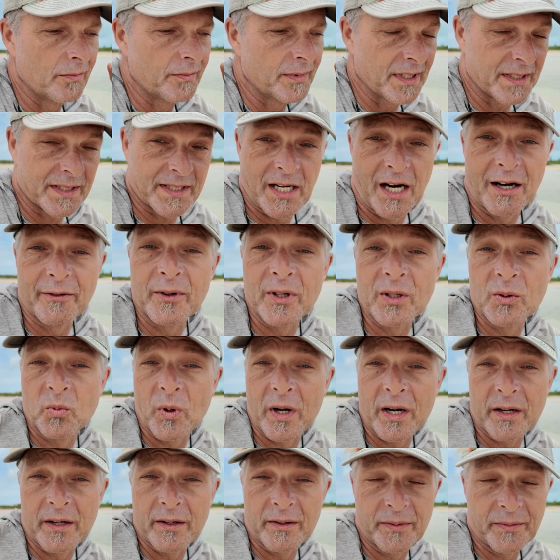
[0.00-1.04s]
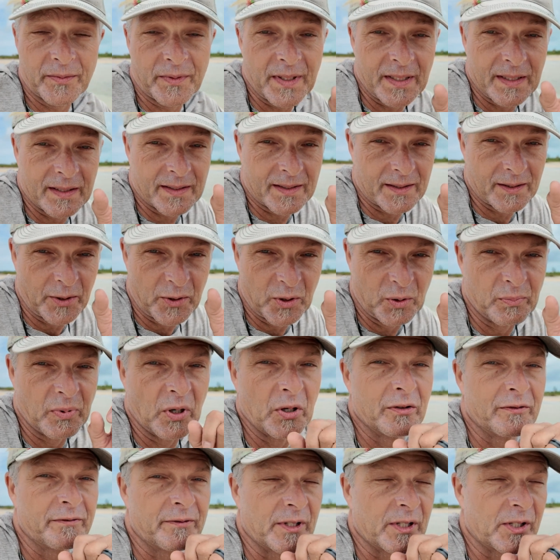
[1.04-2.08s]
discovered where these little
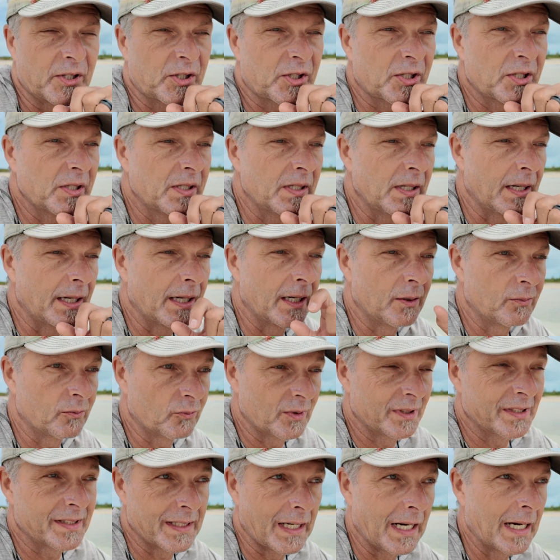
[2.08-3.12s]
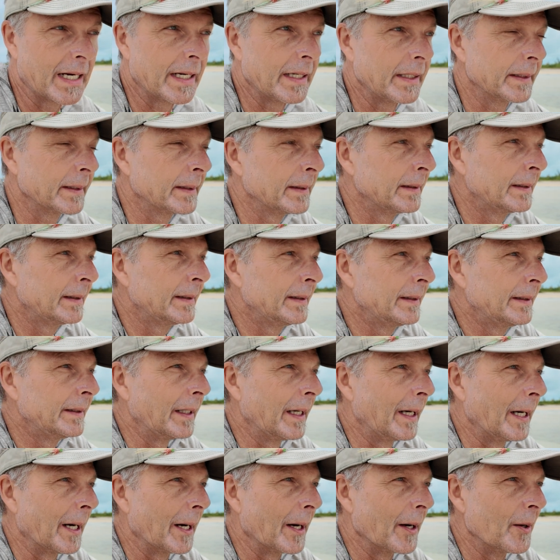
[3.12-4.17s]
bonefish reside.
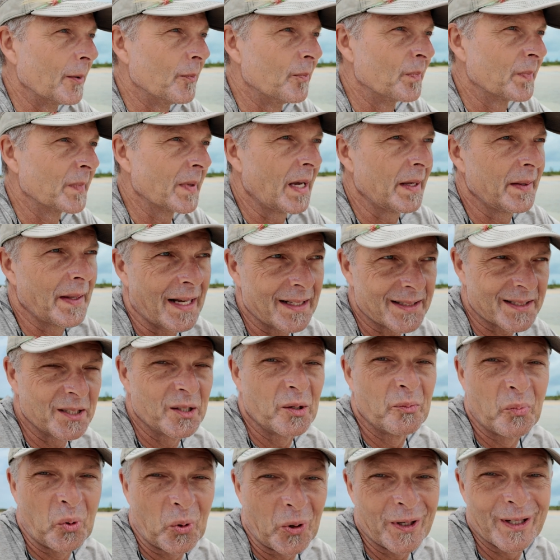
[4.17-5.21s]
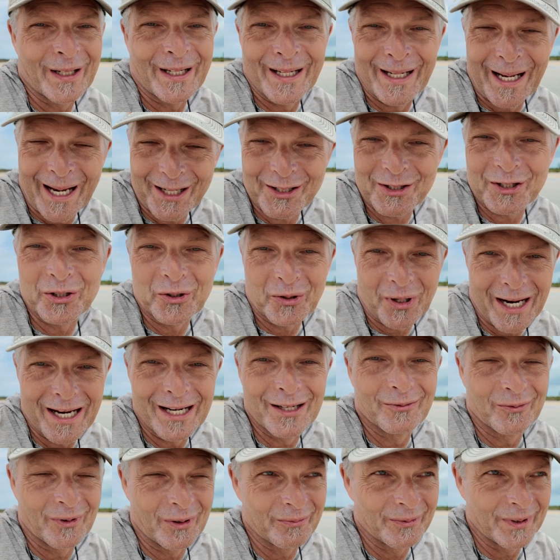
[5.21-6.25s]
And that's an important connection,
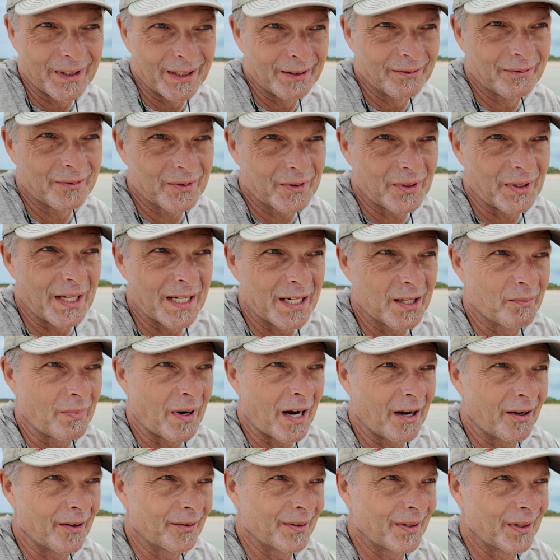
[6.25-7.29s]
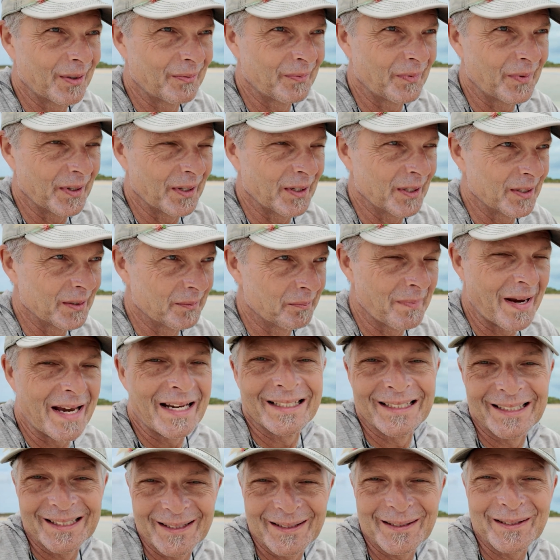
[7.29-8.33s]
right? When we think about the
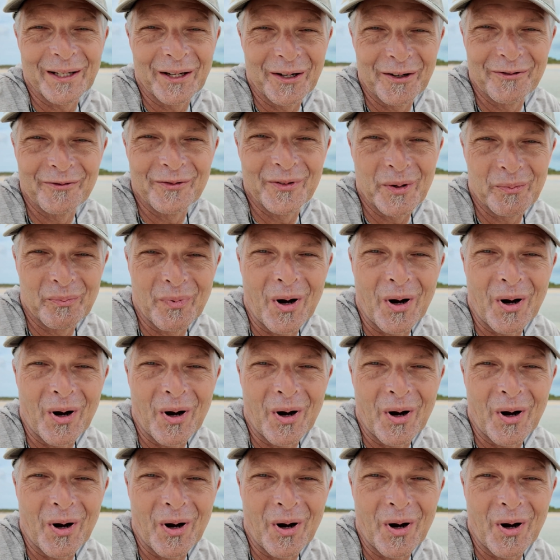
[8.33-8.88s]
maintenance of the